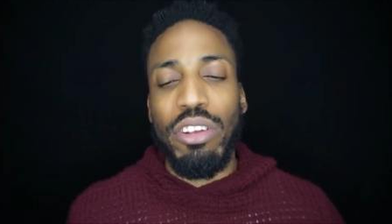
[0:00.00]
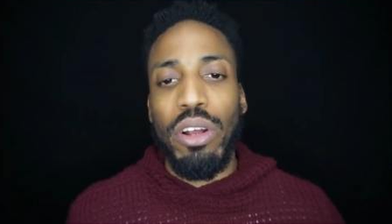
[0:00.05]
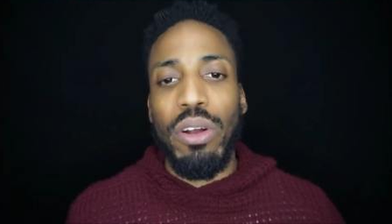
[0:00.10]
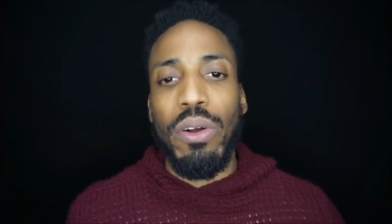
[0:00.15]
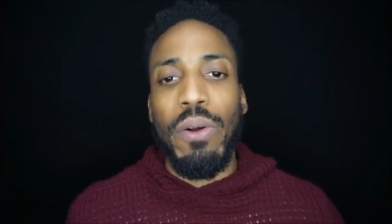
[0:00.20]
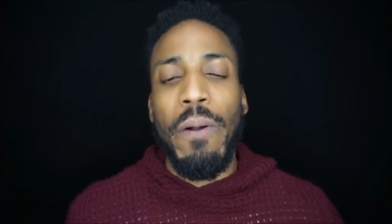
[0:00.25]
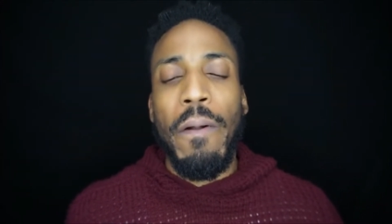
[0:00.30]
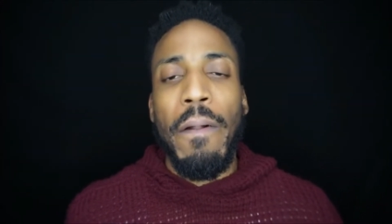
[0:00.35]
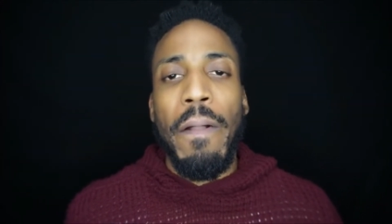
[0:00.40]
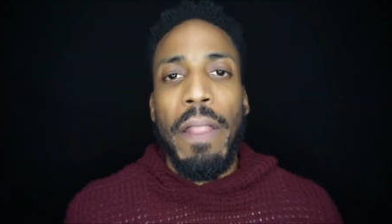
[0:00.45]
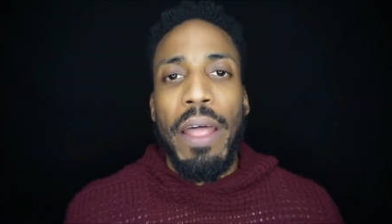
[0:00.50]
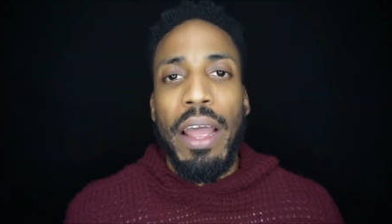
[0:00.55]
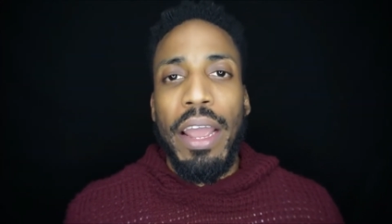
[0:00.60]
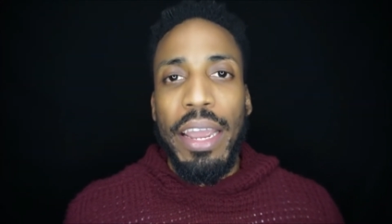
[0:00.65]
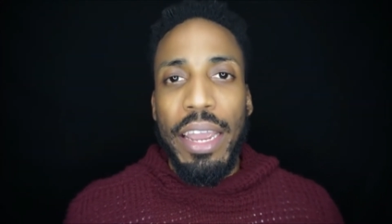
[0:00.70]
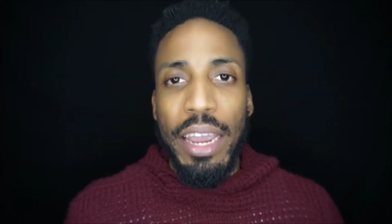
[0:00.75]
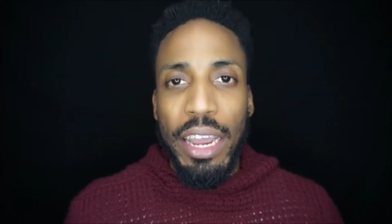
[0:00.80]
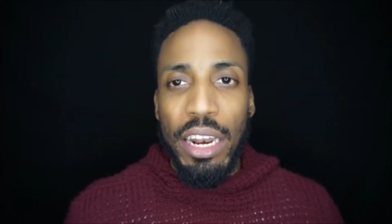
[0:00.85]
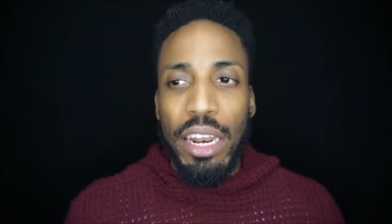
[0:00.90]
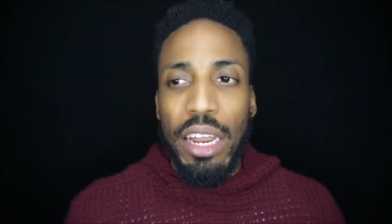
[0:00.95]
So
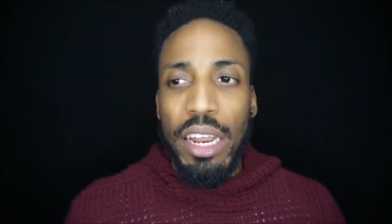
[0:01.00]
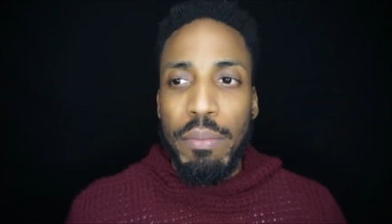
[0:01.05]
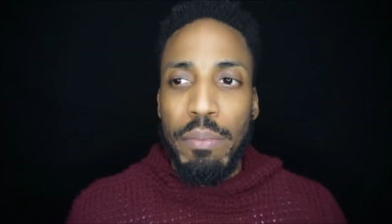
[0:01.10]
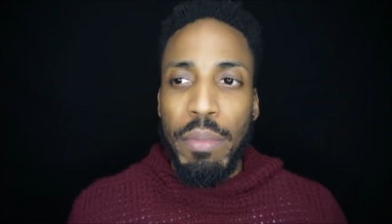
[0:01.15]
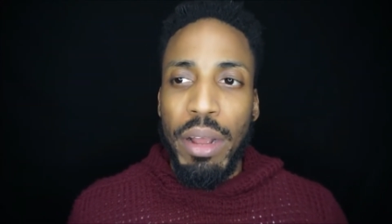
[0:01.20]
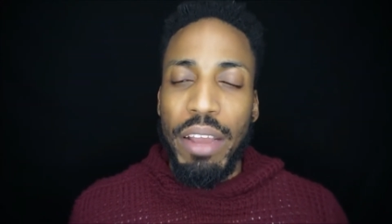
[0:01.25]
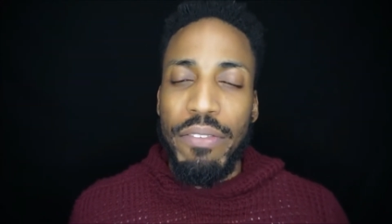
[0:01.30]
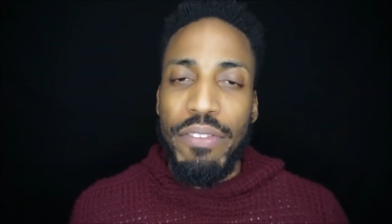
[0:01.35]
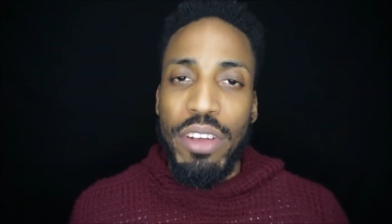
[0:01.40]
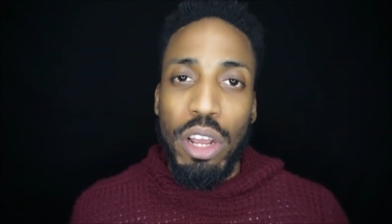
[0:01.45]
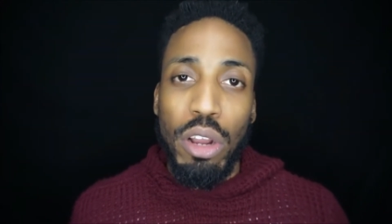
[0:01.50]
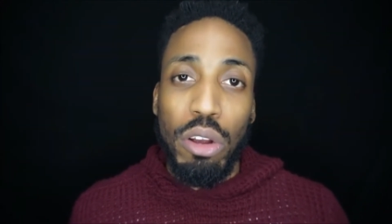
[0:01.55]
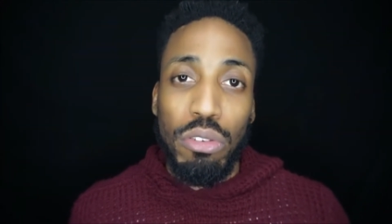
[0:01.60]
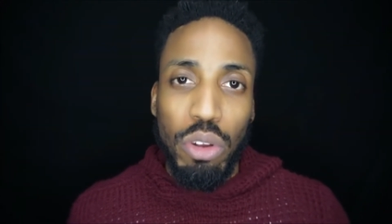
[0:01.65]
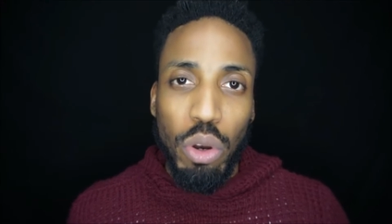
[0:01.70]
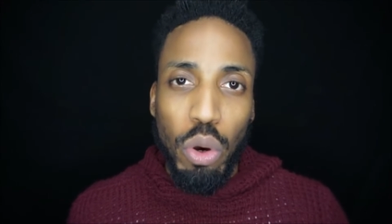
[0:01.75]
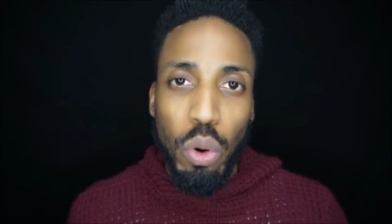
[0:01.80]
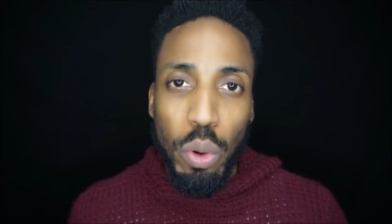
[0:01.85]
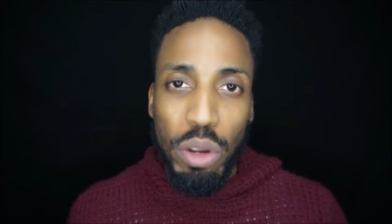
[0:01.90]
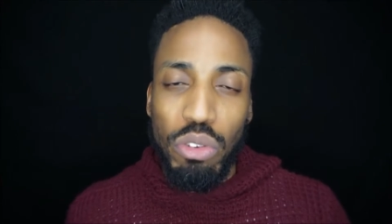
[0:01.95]
again, in my
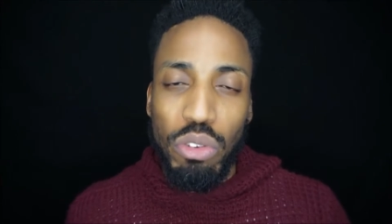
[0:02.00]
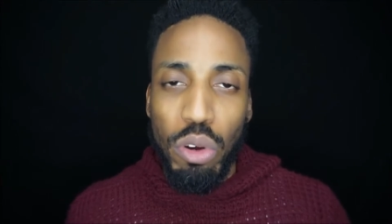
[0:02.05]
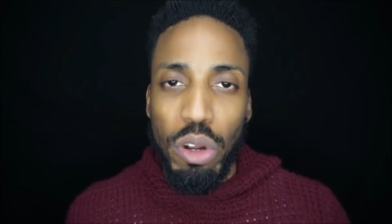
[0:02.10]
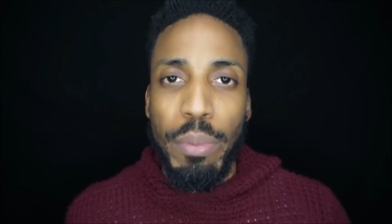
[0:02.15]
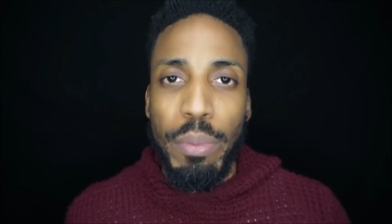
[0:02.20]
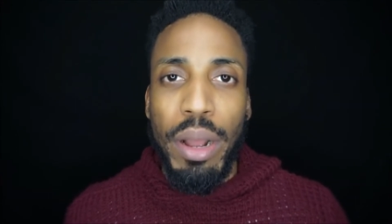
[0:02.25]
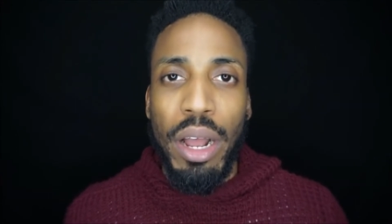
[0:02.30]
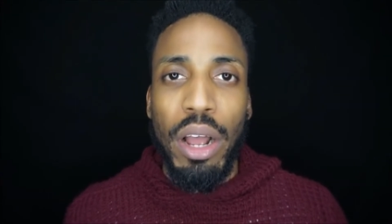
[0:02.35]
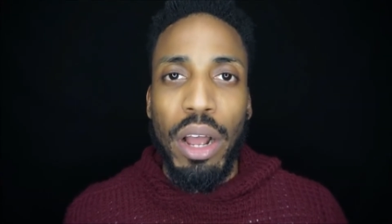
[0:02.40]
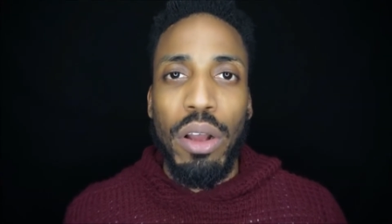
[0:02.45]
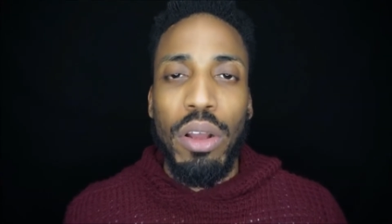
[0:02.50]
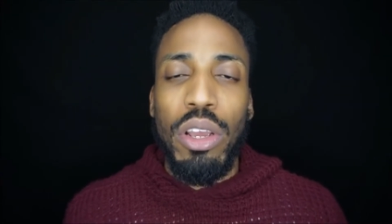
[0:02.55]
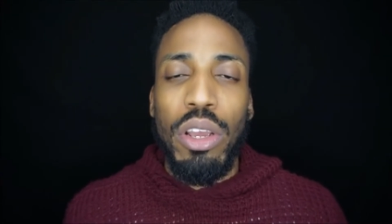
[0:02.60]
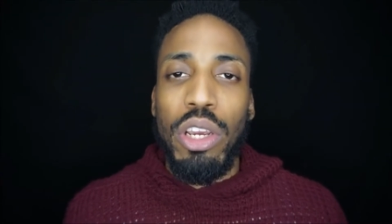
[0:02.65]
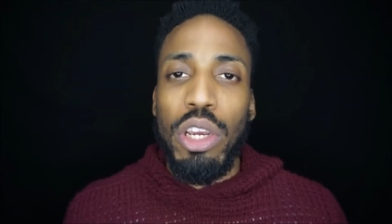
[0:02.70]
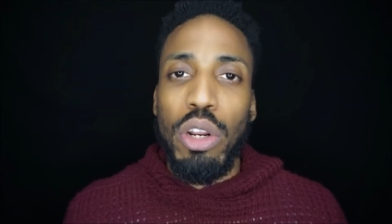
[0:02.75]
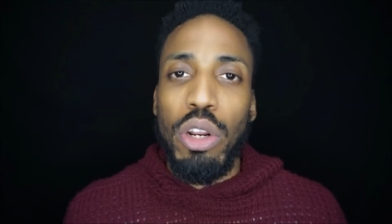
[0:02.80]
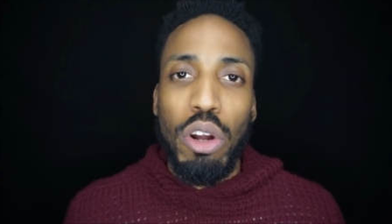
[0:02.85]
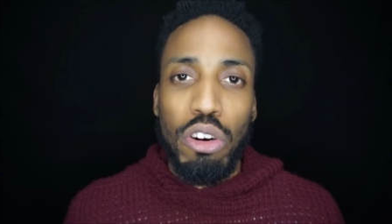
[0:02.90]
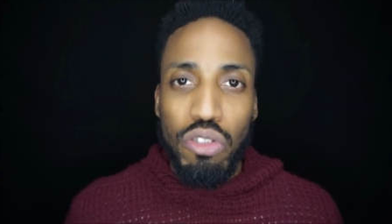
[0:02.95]
videos I always talk about,
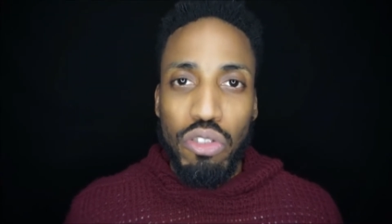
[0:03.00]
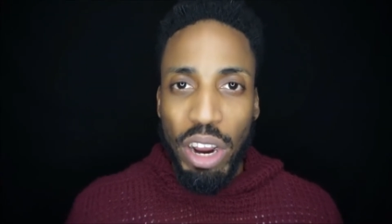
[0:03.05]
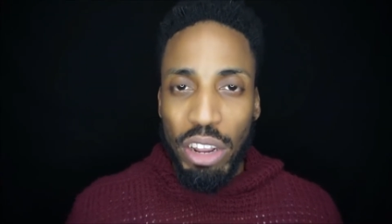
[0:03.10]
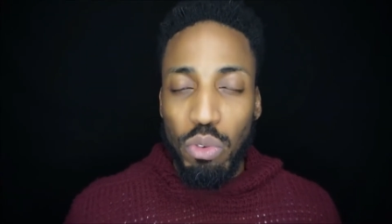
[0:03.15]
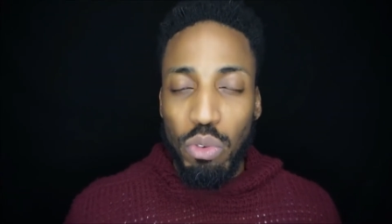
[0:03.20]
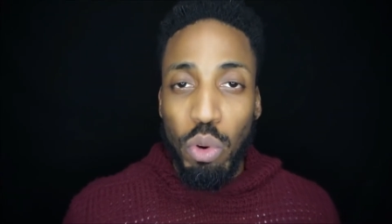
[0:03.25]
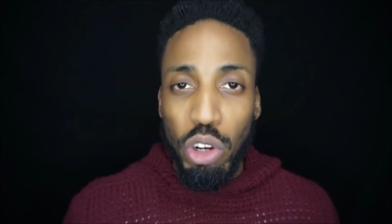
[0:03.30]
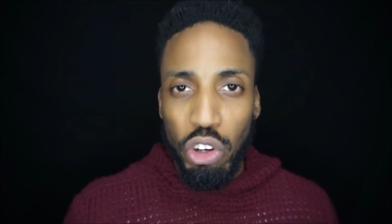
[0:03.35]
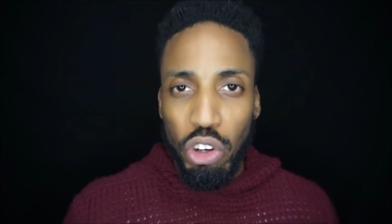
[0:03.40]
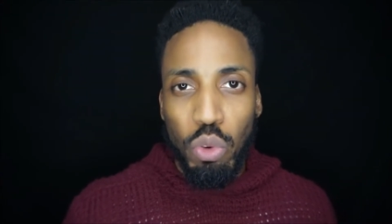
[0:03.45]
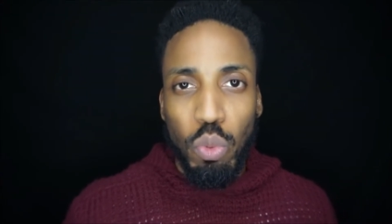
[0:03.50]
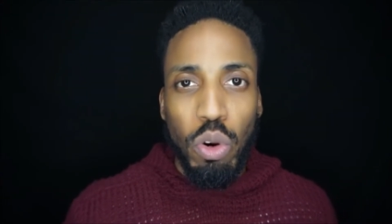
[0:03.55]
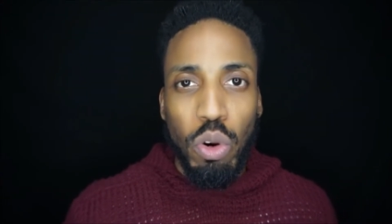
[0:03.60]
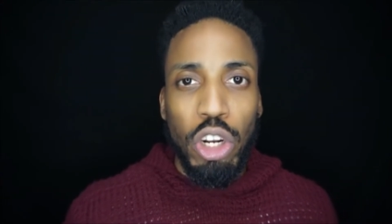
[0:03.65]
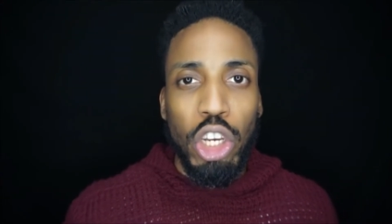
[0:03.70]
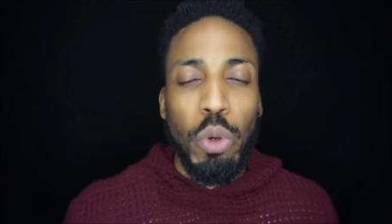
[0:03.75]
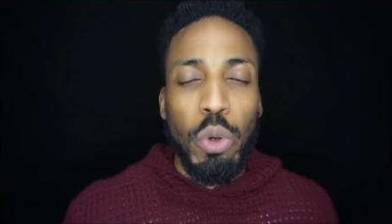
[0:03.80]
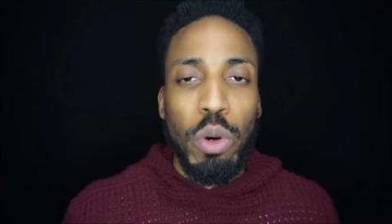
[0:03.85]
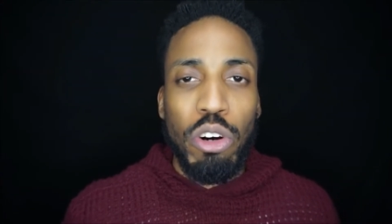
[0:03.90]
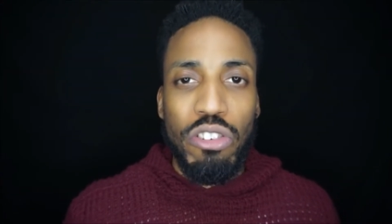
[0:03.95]
you don't attract what you
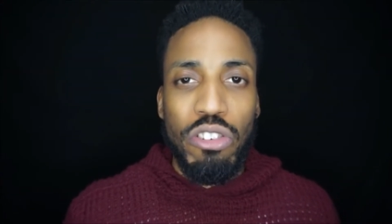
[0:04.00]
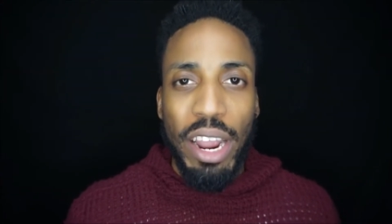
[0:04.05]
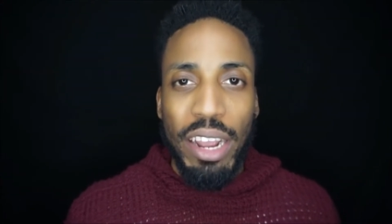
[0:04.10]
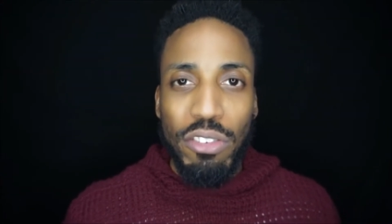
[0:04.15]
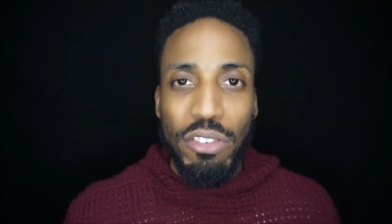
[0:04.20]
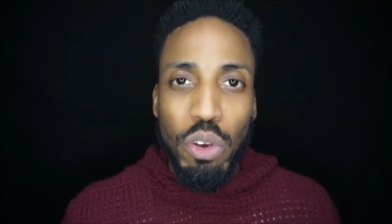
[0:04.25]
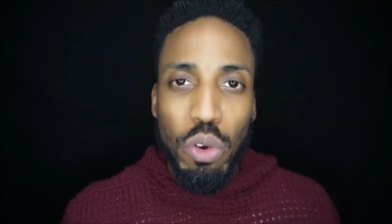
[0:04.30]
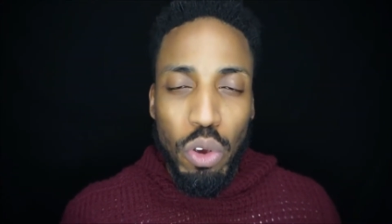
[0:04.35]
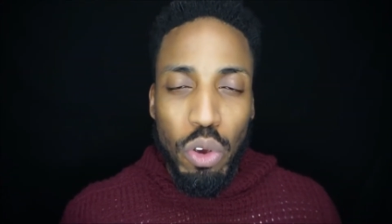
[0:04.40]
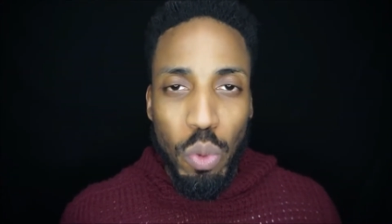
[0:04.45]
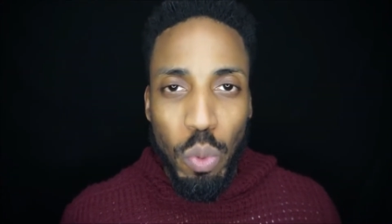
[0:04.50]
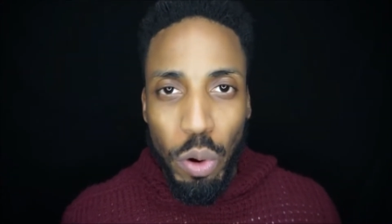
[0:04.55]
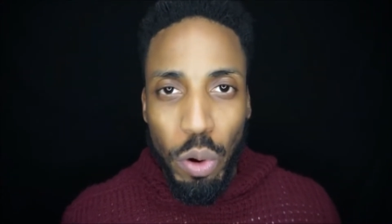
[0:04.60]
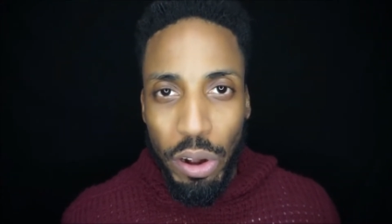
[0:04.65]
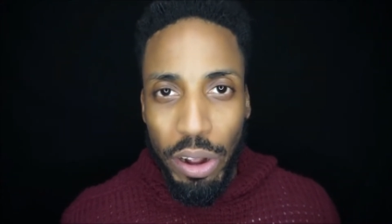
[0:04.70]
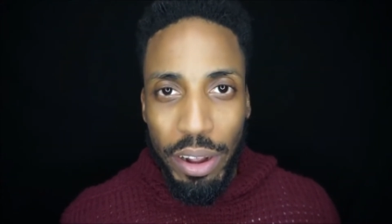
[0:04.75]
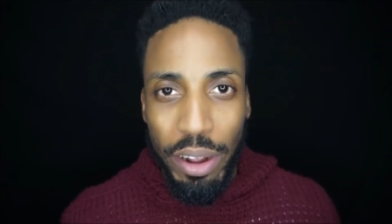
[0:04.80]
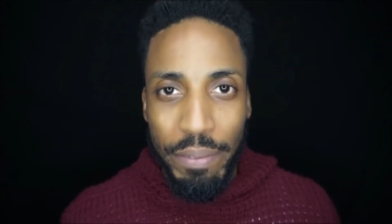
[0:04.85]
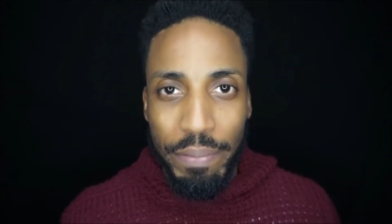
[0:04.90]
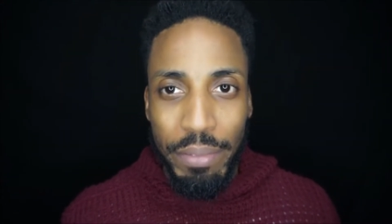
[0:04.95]
want, you attract who you
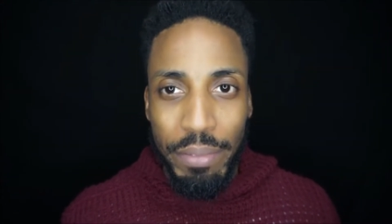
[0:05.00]
are.